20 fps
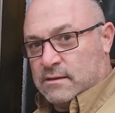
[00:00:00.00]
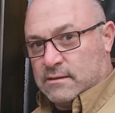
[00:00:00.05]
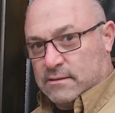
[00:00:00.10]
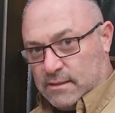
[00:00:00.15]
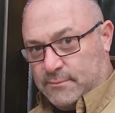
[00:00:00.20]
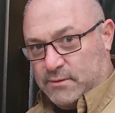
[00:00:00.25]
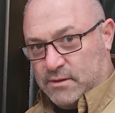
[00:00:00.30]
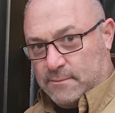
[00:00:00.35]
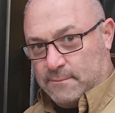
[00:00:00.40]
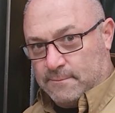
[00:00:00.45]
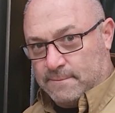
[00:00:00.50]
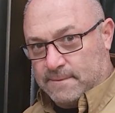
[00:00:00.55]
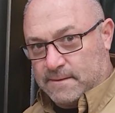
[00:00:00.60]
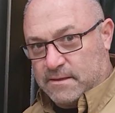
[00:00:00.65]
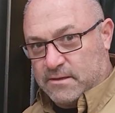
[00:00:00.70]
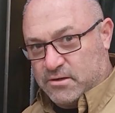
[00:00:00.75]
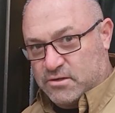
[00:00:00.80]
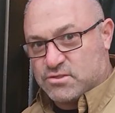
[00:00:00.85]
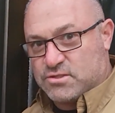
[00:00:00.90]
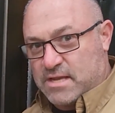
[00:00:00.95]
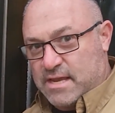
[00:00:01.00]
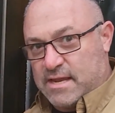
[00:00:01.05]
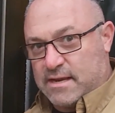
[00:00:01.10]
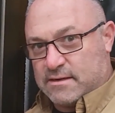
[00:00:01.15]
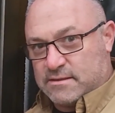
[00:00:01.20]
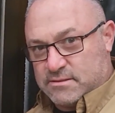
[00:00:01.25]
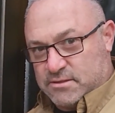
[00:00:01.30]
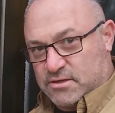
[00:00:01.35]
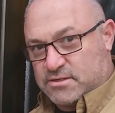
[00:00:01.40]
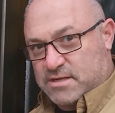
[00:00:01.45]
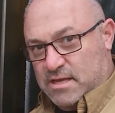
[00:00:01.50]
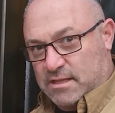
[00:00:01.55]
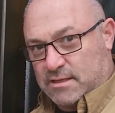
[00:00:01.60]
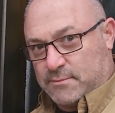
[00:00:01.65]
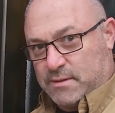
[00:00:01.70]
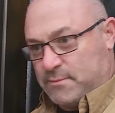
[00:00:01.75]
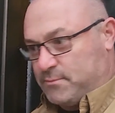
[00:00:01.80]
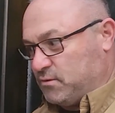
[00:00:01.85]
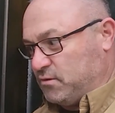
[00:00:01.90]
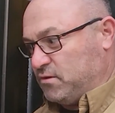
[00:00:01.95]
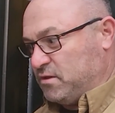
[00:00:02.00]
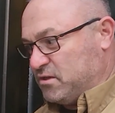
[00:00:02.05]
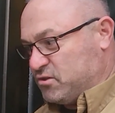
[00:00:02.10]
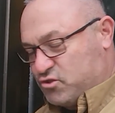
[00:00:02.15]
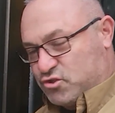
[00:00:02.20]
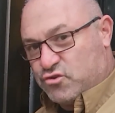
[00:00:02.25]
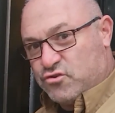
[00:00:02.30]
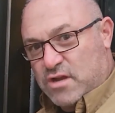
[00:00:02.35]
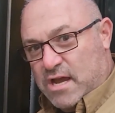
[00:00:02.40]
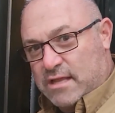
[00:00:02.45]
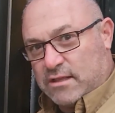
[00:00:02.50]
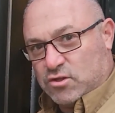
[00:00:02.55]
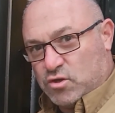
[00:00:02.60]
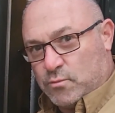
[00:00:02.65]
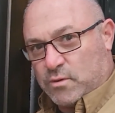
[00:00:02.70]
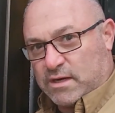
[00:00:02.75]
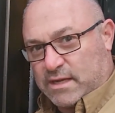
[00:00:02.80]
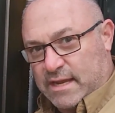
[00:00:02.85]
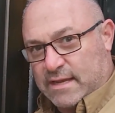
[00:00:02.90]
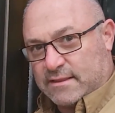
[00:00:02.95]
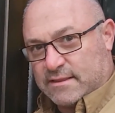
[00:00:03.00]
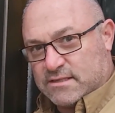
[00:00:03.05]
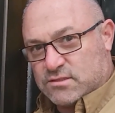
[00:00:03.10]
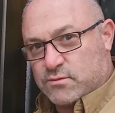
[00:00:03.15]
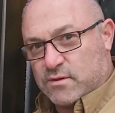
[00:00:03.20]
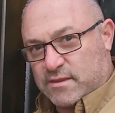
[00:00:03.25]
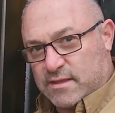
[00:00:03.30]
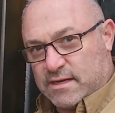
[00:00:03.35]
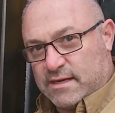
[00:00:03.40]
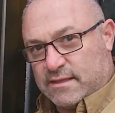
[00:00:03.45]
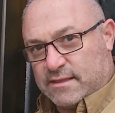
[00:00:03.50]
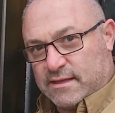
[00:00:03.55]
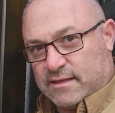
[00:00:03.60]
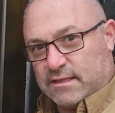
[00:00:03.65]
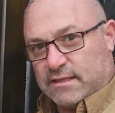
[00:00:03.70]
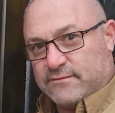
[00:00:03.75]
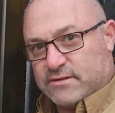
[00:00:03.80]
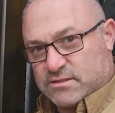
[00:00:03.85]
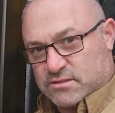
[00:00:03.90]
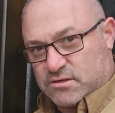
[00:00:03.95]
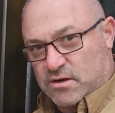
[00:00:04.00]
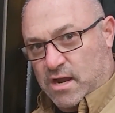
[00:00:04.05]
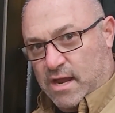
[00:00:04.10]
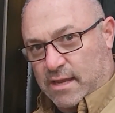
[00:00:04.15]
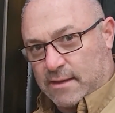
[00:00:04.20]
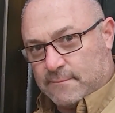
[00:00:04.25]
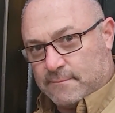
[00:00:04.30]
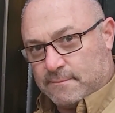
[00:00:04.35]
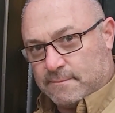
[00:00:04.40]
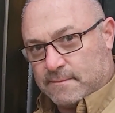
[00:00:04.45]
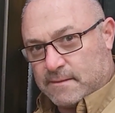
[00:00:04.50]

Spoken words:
Lippert, you're telling people, do not lubricate this with anything, leave it dry.